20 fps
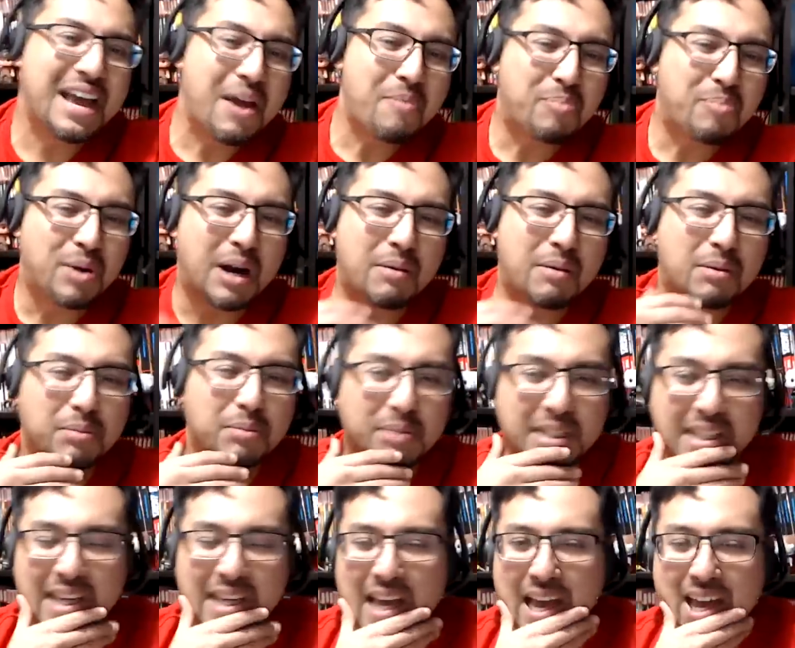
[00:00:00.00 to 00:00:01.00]

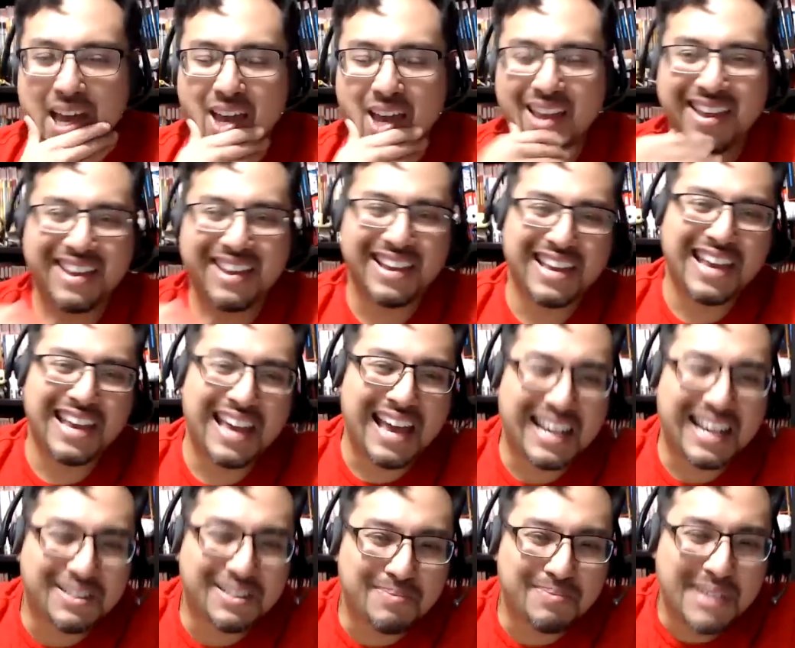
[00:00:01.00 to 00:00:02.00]
Probably
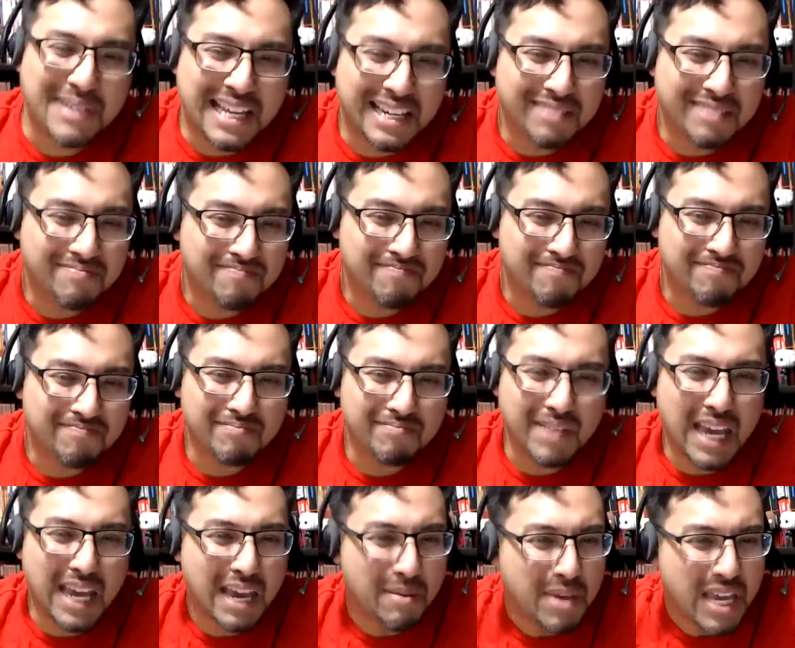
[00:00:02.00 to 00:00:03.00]
X Men,
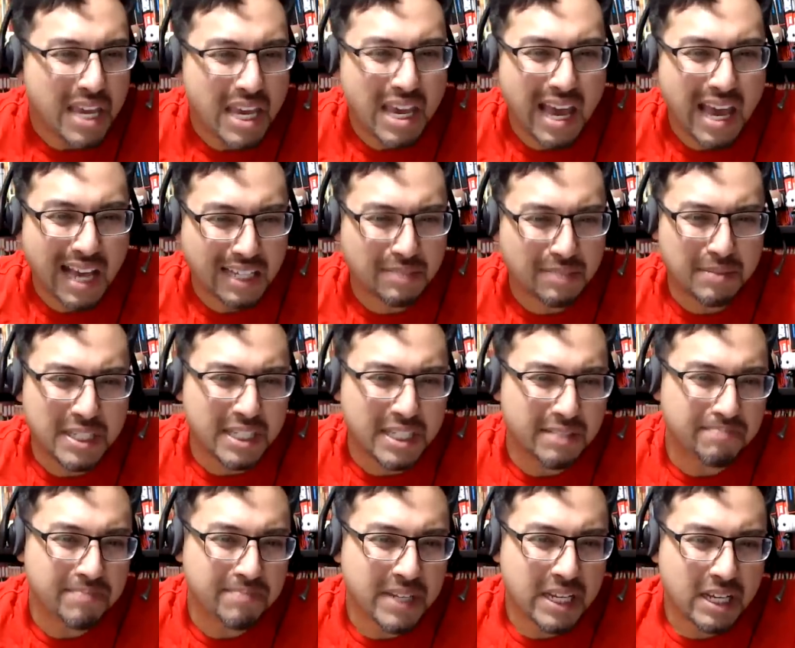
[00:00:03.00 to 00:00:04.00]
maybe X
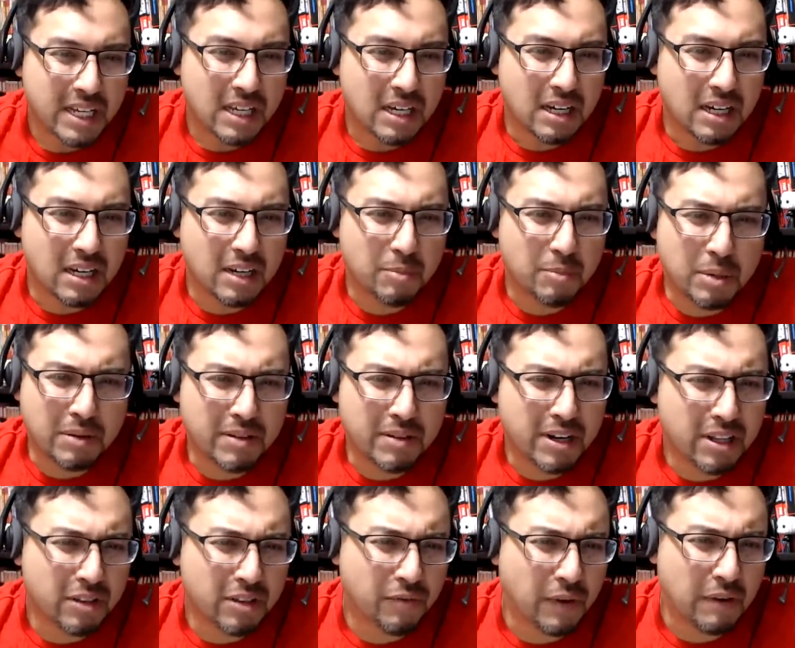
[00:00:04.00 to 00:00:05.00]
Men. Uh, probably
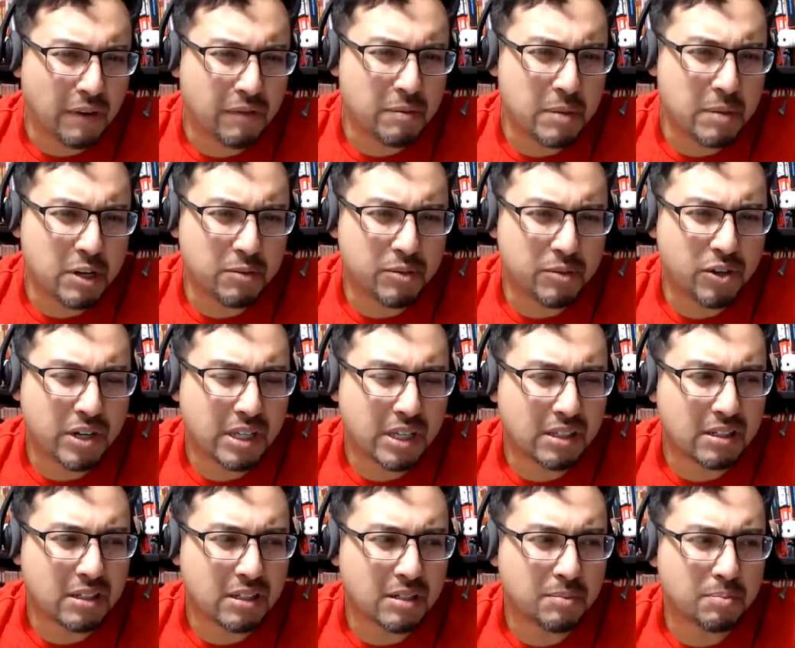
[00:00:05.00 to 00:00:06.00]
another Far From Home
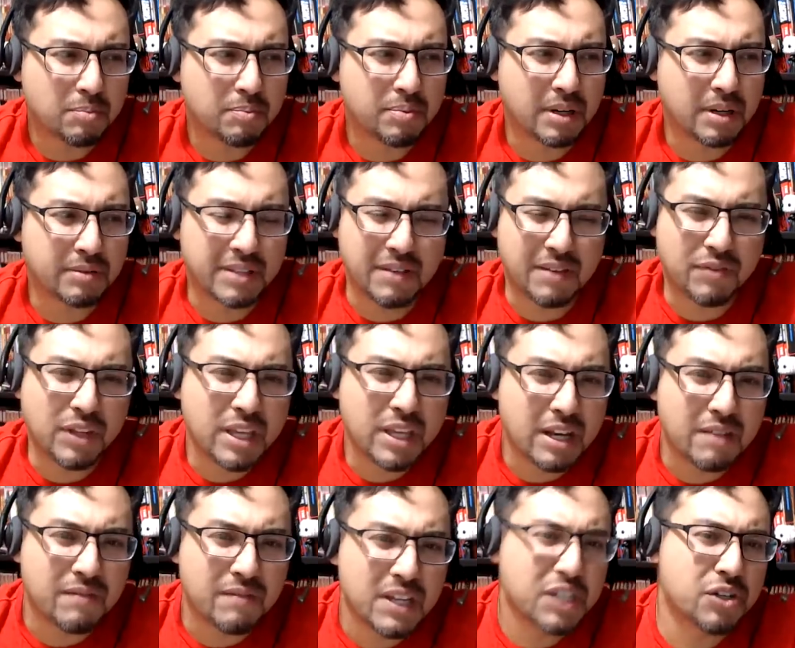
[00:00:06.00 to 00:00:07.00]
trailer. Pro- definitely an
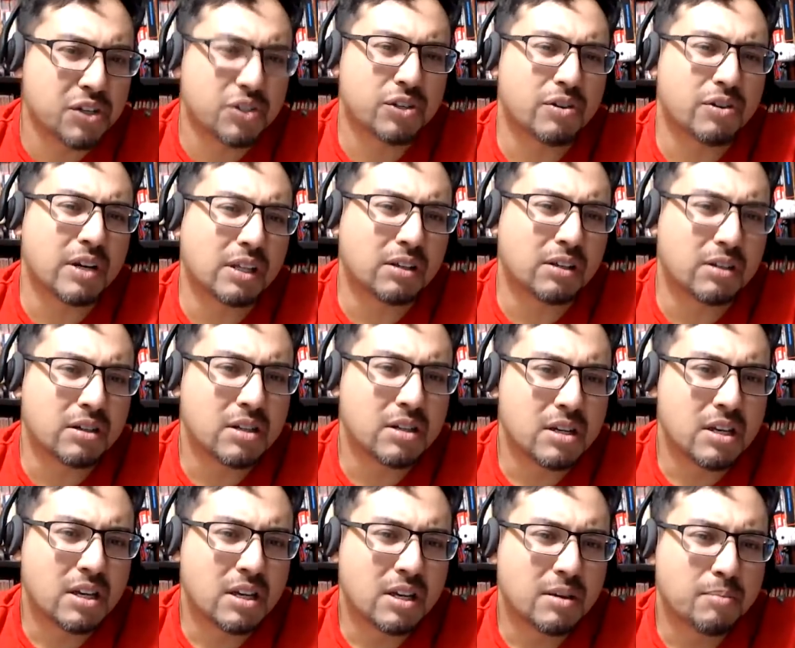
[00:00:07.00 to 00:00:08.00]
Avengers trailer.
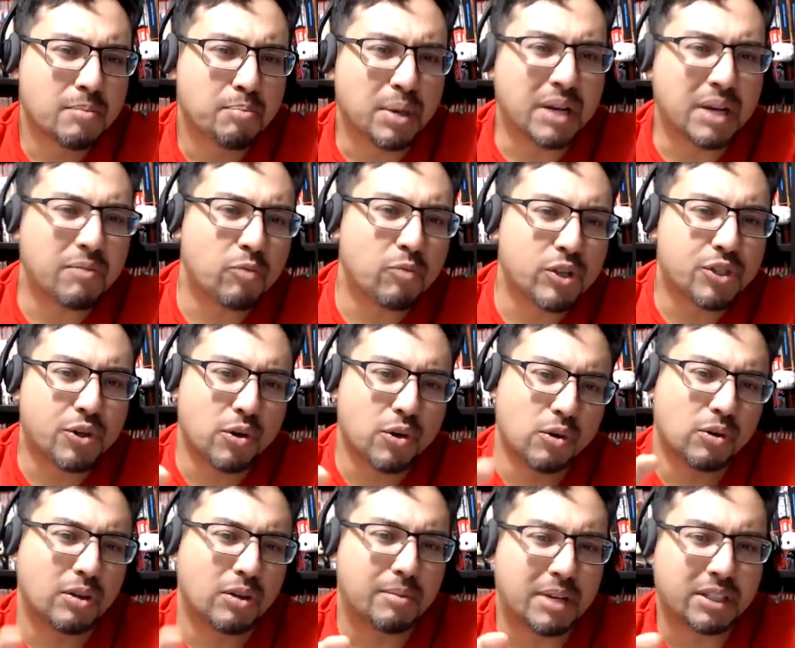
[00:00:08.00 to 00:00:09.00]
But what's
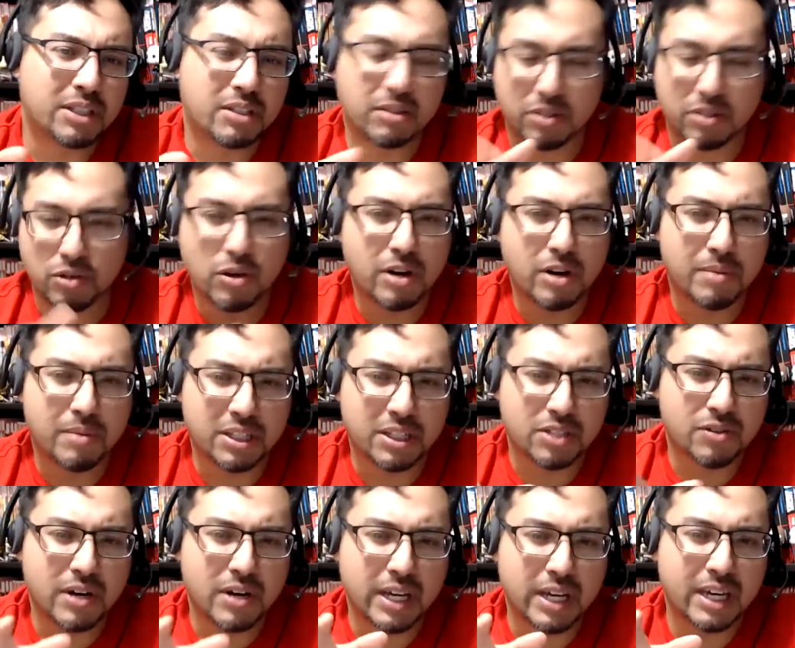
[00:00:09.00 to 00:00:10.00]
cool about the you heard about
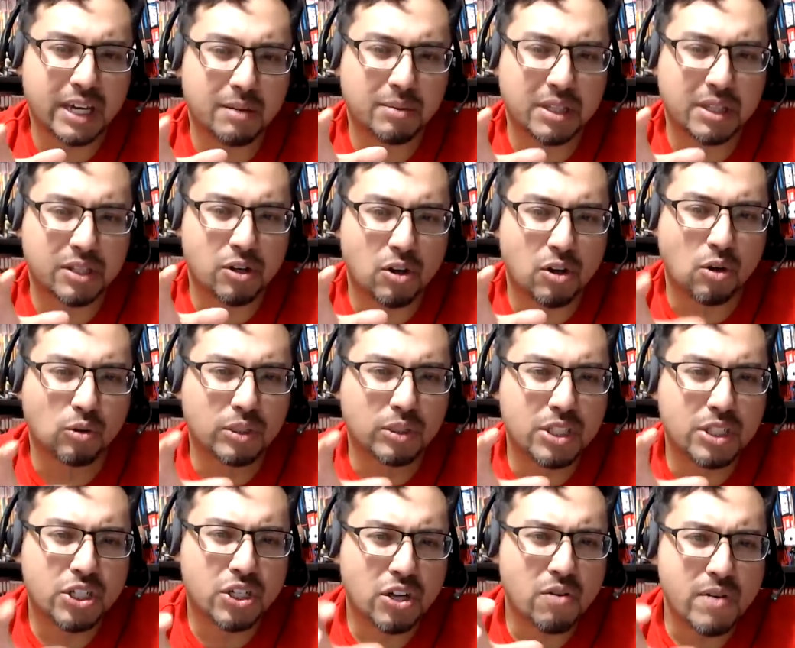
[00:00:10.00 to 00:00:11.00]
this right, Gabe? That they're only
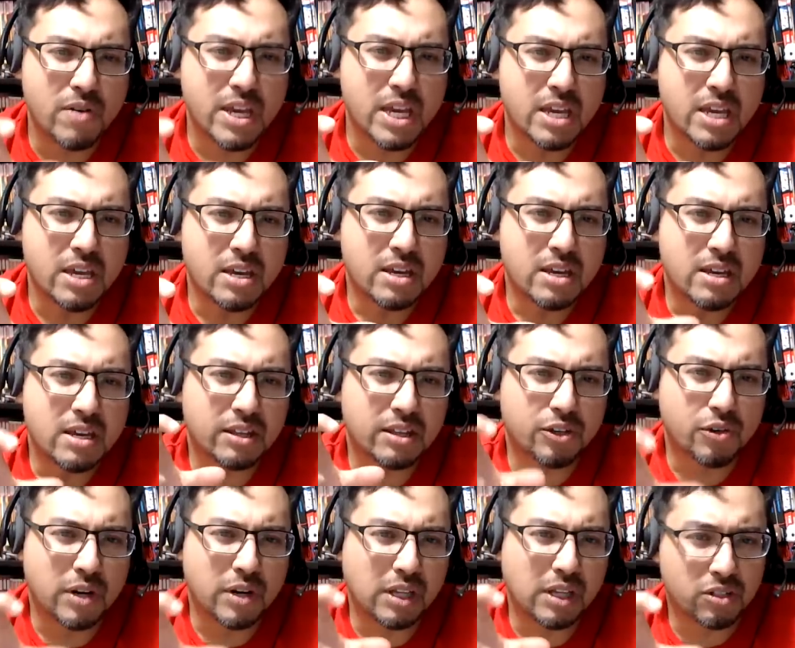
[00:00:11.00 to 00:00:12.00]
showing the
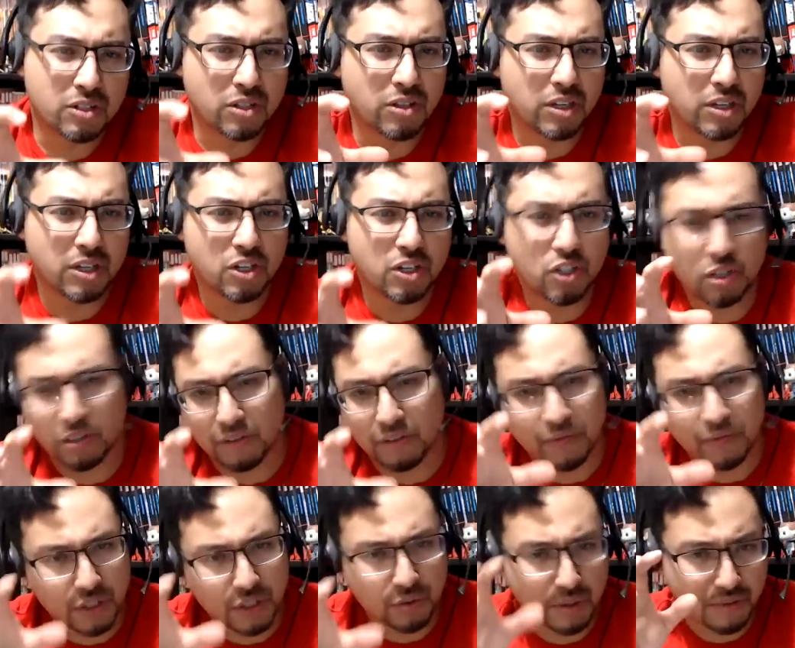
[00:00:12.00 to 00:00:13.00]
trailer's only going to show the
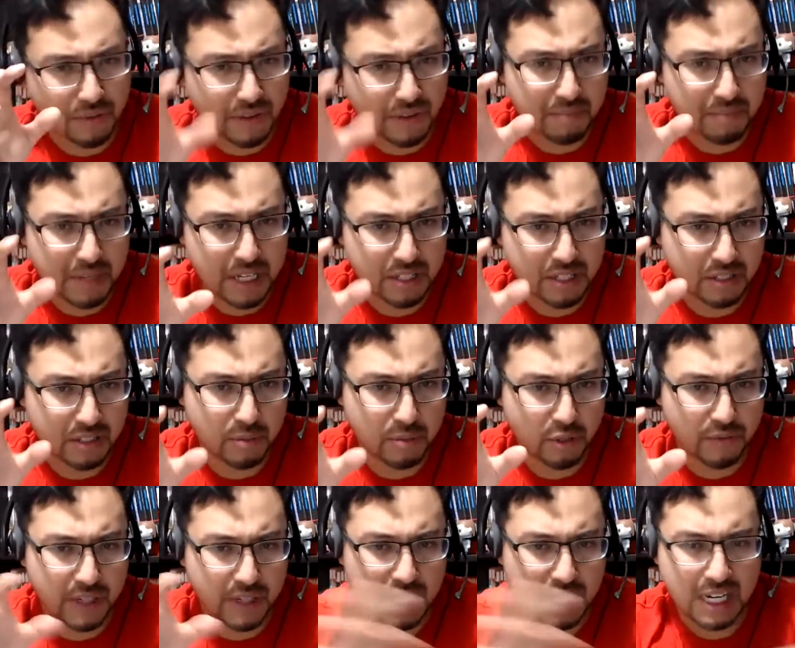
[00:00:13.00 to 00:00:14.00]
first 25 minutes of the
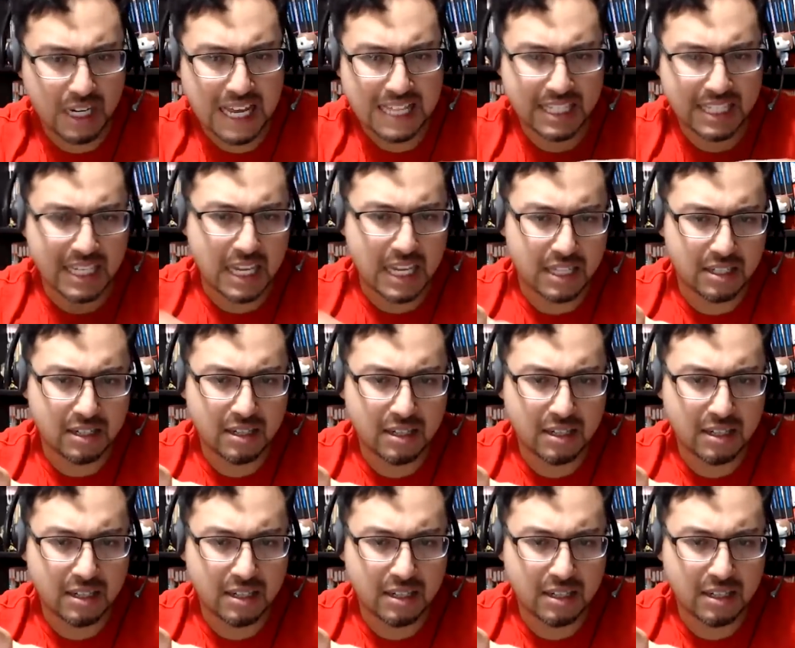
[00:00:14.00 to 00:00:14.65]
movie, and that's it.